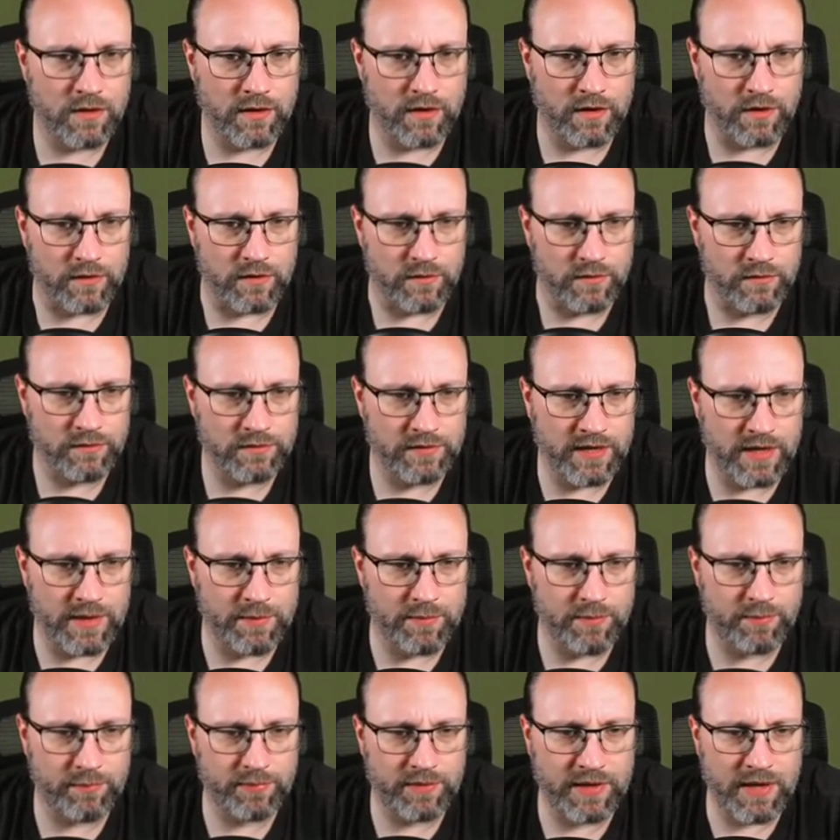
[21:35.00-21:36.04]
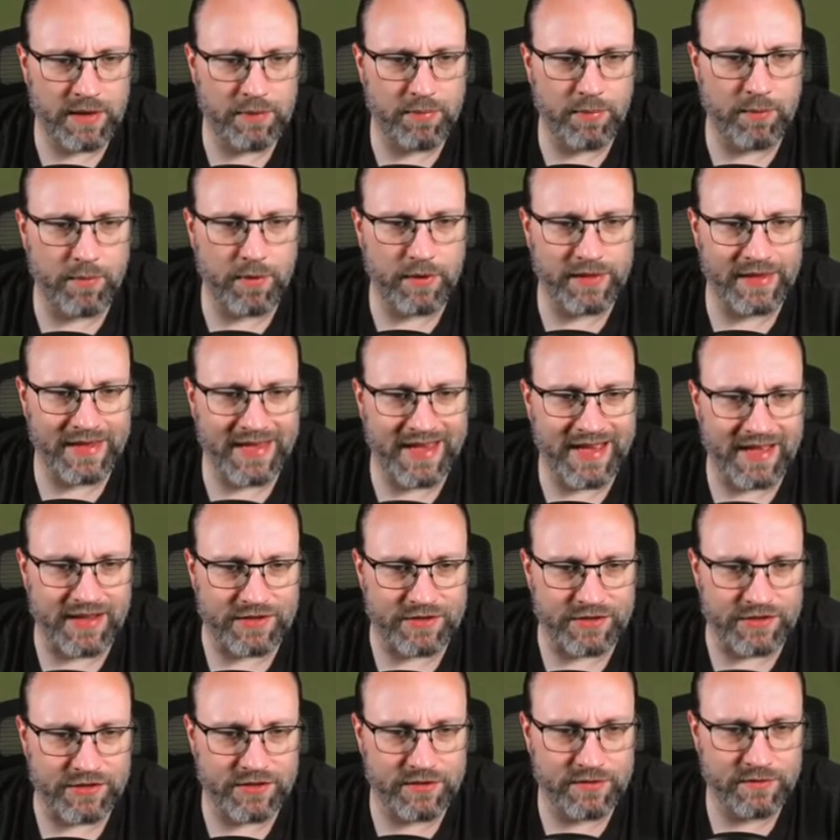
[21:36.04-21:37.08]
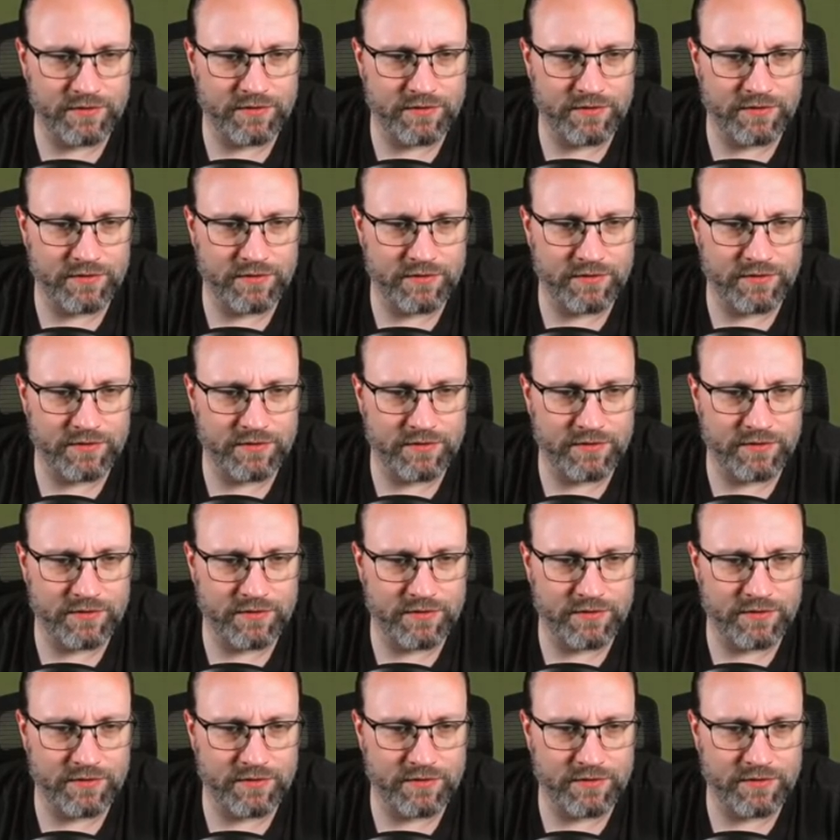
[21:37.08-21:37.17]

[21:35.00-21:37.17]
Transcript: You know, keep them on the edge.